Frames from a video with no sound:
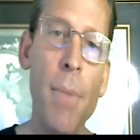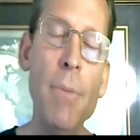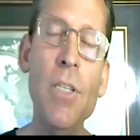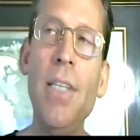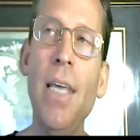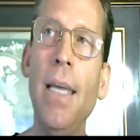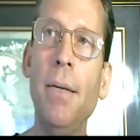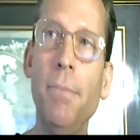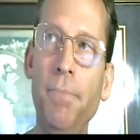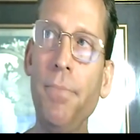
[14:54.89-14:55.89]
But I'm just
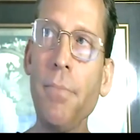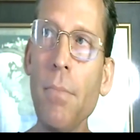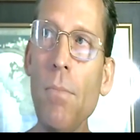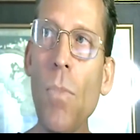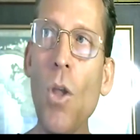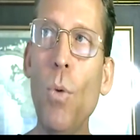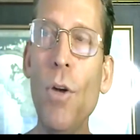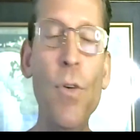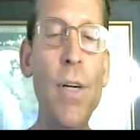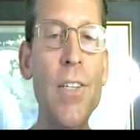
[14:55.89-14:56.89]
thinking,
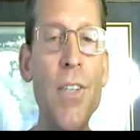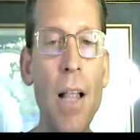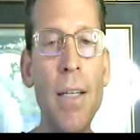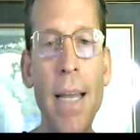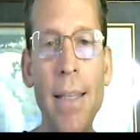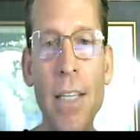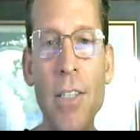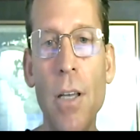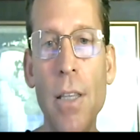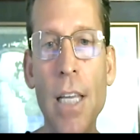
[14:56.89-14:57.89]
What if we consolidate
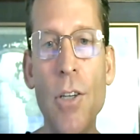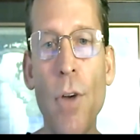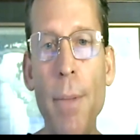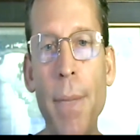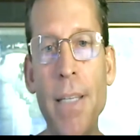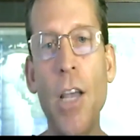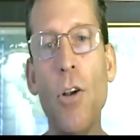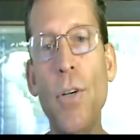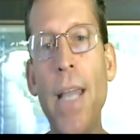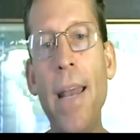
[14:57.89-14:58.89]
these, these agreements and
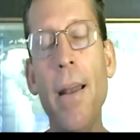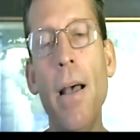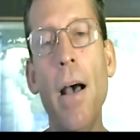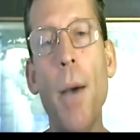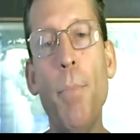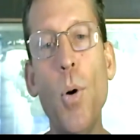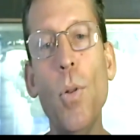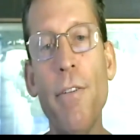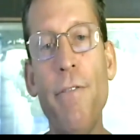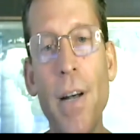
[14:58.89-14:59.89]
create a
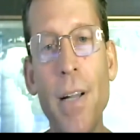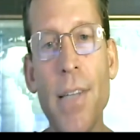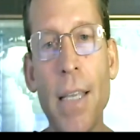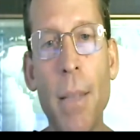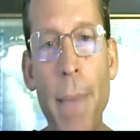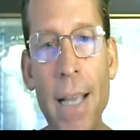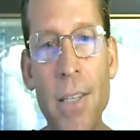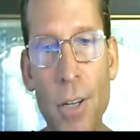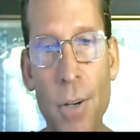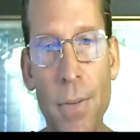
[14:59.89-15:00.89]
pool of funds like the
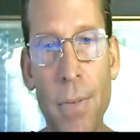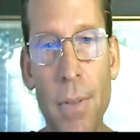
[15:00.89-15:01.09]
banks do